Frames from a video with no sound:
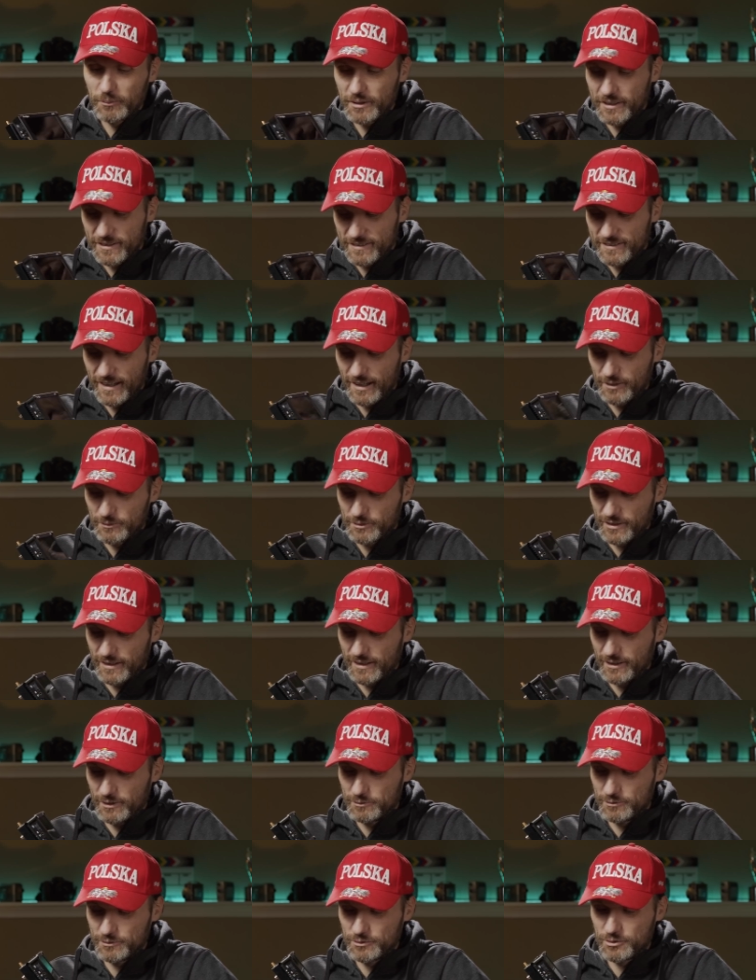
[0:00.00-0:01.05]
many times
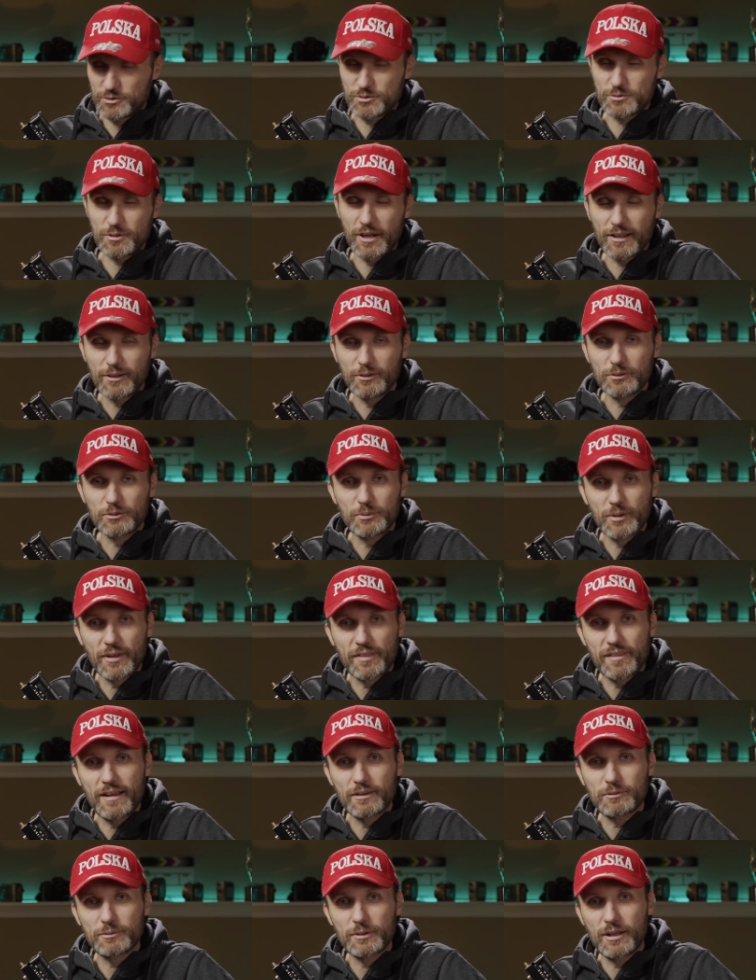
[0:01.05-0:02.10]
I've struggled with
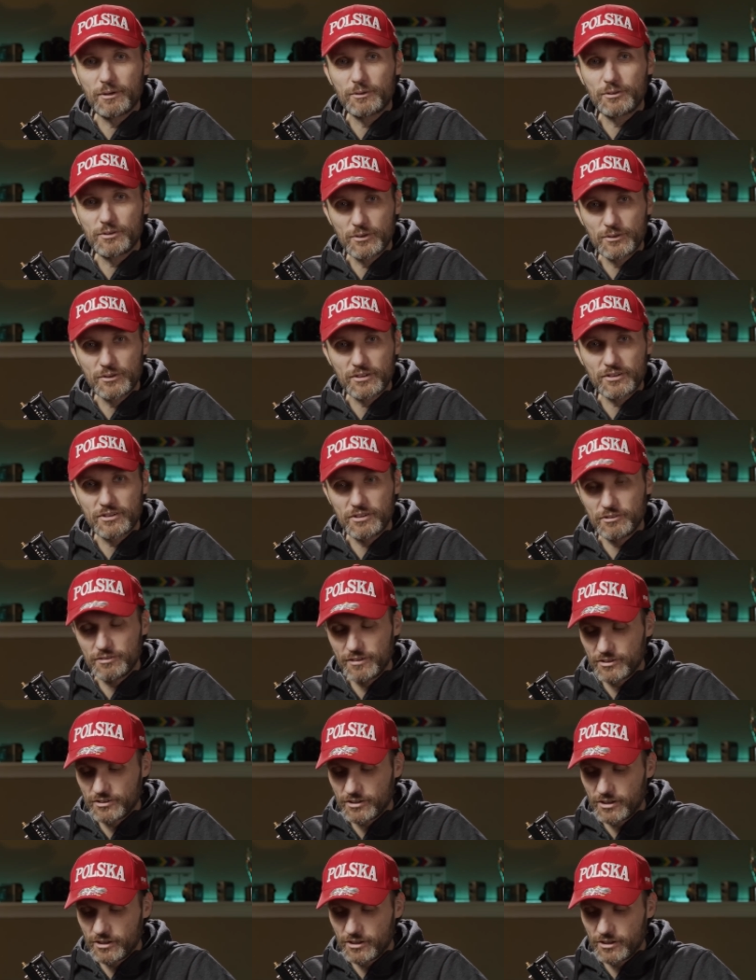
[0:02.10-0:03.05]
that when I was using CFast